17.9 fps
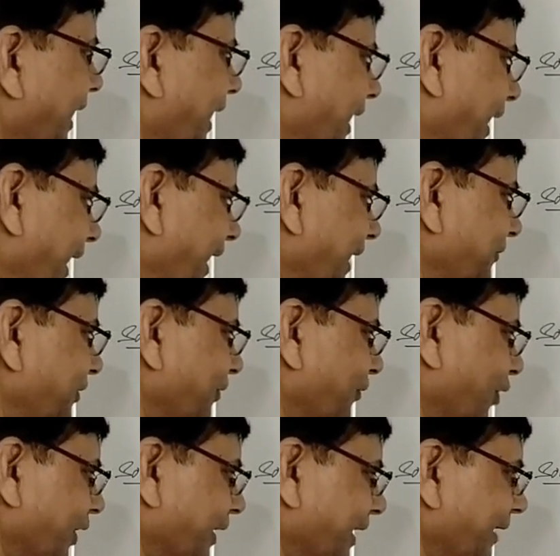Again
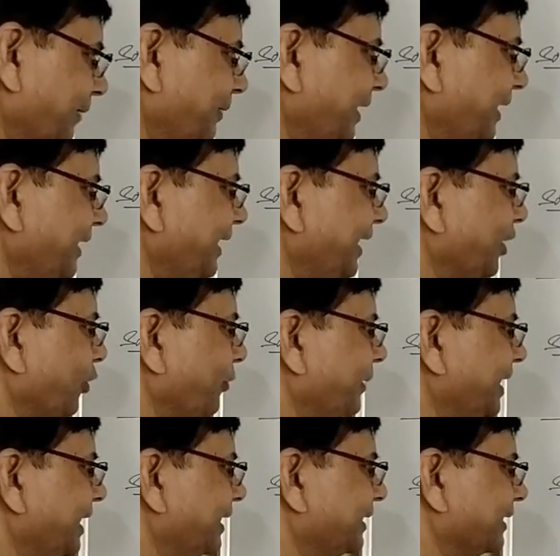we want AB in
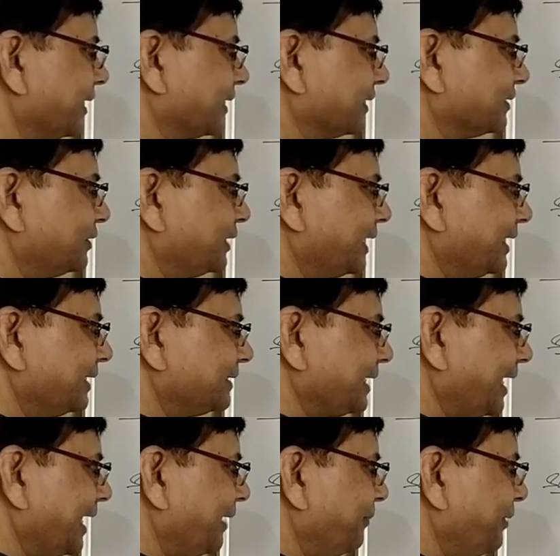denominator, that
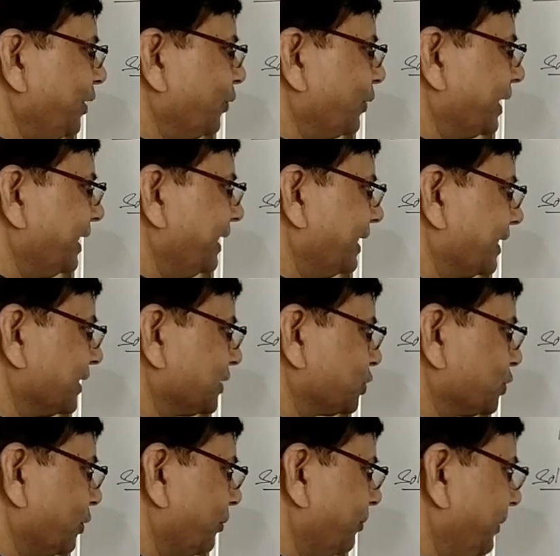is AB over here.
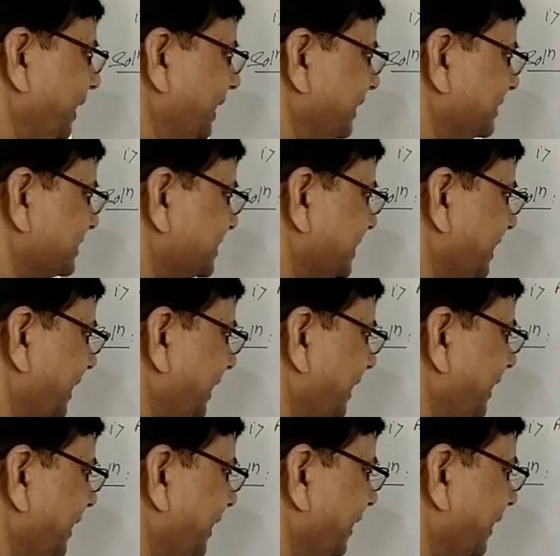So
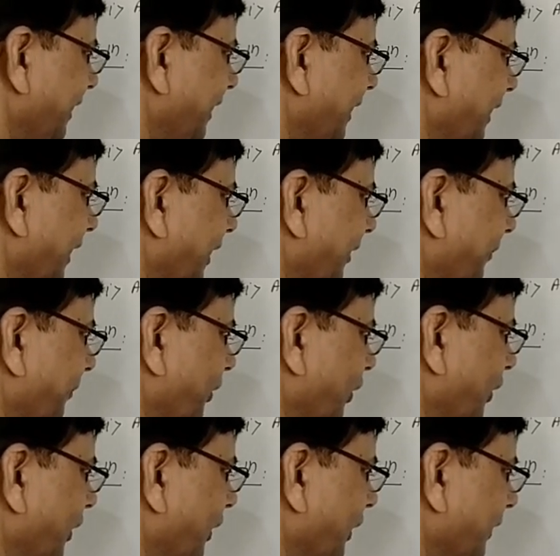BC
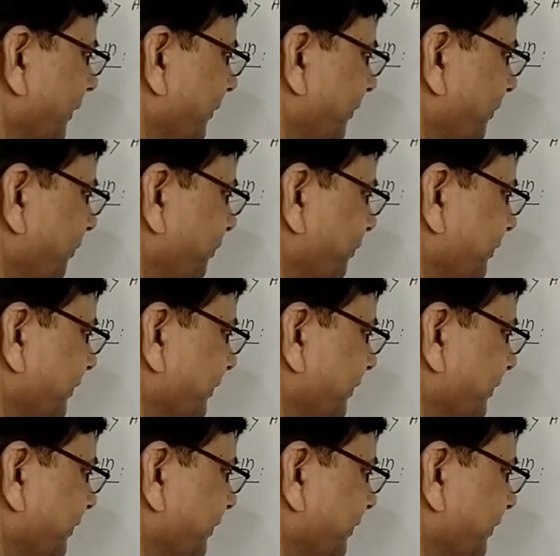upon